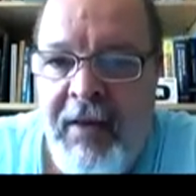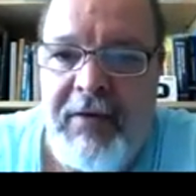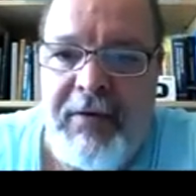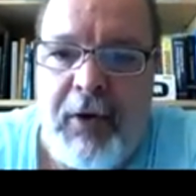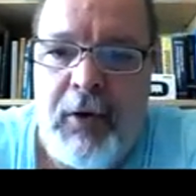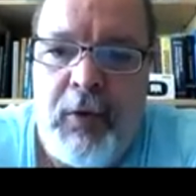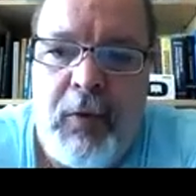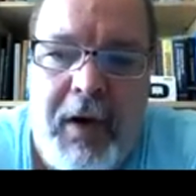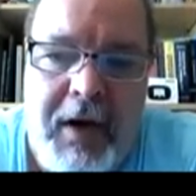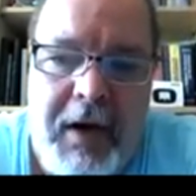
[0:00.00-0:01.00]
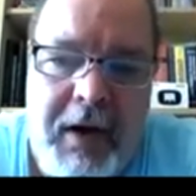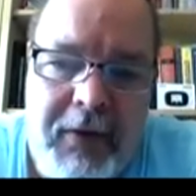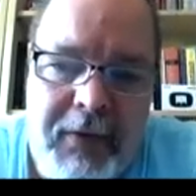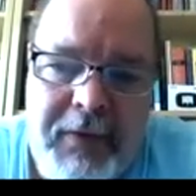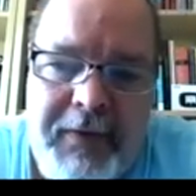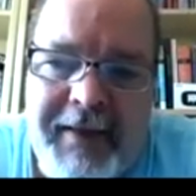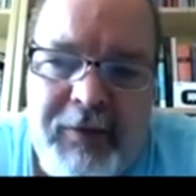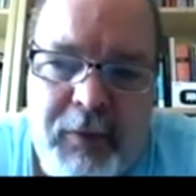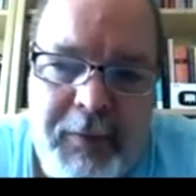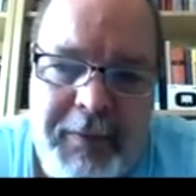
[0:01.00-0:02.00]
So uh,
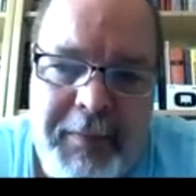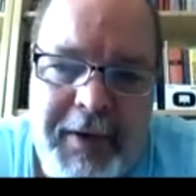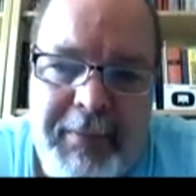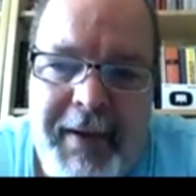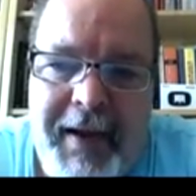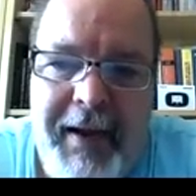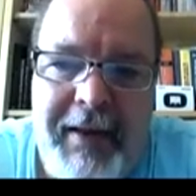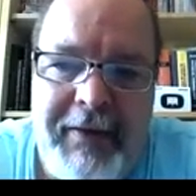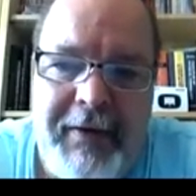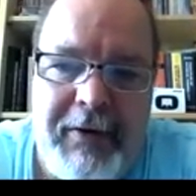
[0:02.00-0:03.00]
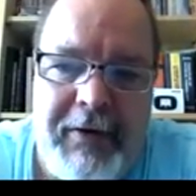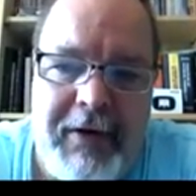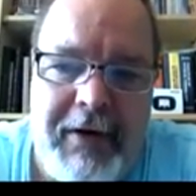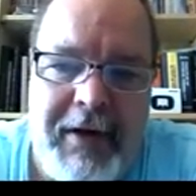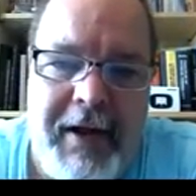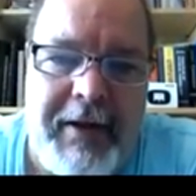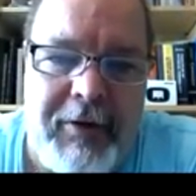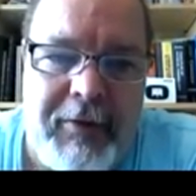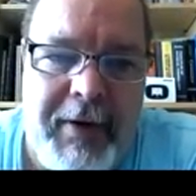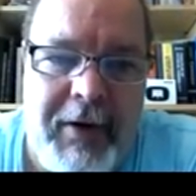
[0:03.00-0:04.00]
that's what we mean by they're uh,
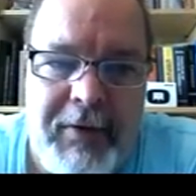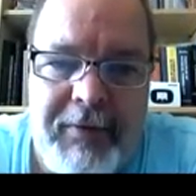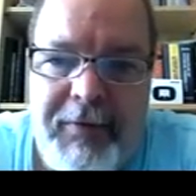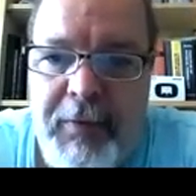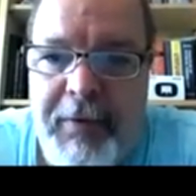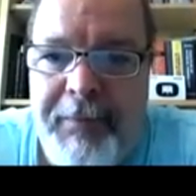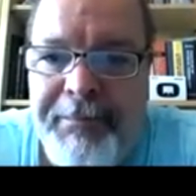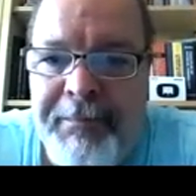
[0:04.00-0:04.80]
hanging around, if you will